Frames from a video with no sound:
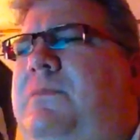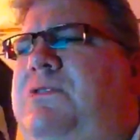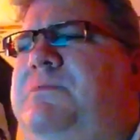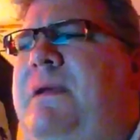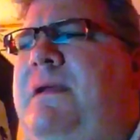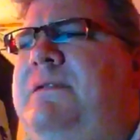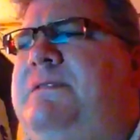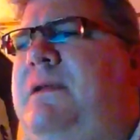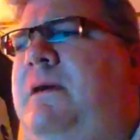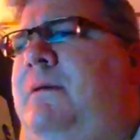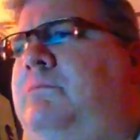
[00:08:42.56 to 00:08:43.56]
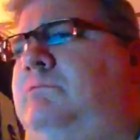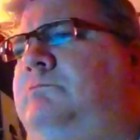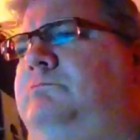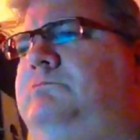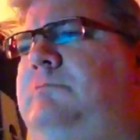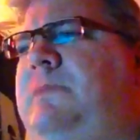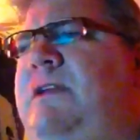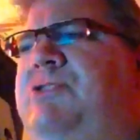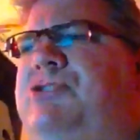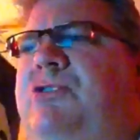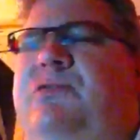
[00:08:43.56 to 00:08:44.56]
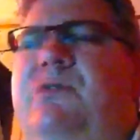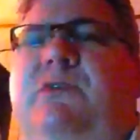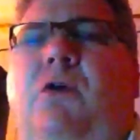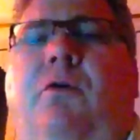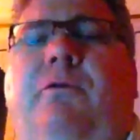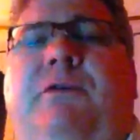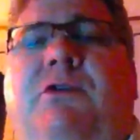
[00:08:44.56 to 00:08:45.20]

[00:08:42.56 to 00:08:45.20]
there's been some issues with Cold